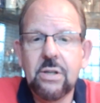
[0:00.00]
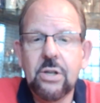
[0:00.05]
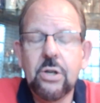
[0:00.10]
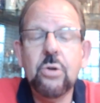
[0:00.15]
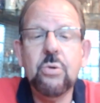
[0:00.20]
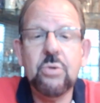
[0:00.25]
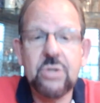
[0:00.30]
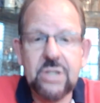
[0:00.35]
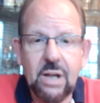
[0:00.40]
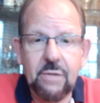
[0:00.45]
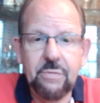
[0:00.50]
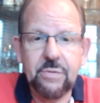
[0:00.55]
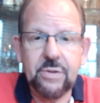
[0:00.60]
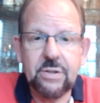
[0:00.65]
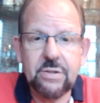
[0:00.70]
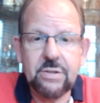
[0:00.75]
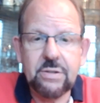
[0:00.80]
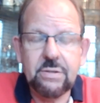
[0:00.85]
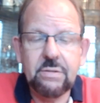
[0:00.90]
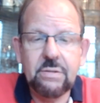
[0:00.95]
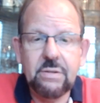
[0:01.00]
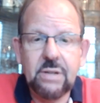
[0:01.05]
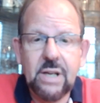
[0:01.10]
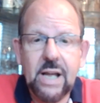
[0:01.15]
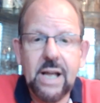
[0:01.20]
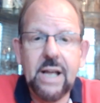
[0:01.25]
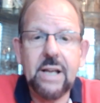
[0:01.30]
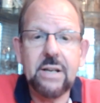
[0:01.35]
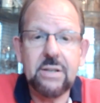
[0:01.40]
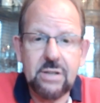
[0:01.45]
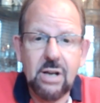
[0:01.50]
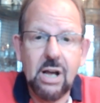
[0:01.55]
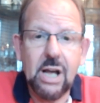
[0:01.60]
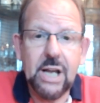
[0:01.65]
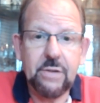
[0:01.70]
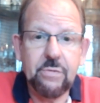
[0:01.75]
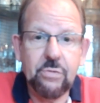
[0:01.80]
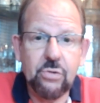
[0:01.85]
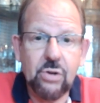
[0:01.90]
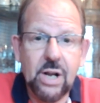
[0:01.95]
who suffered and
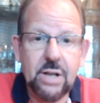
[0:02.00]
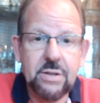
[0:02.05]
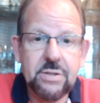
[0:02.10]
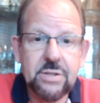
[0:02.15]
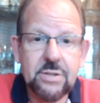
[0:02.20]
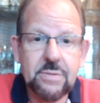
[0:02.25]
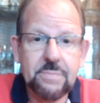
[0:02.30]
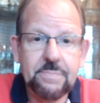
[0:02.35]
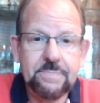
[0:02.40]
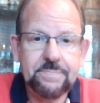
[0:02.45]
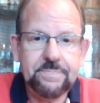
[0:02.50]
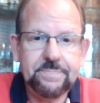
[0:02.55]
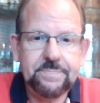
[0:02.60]
died for us.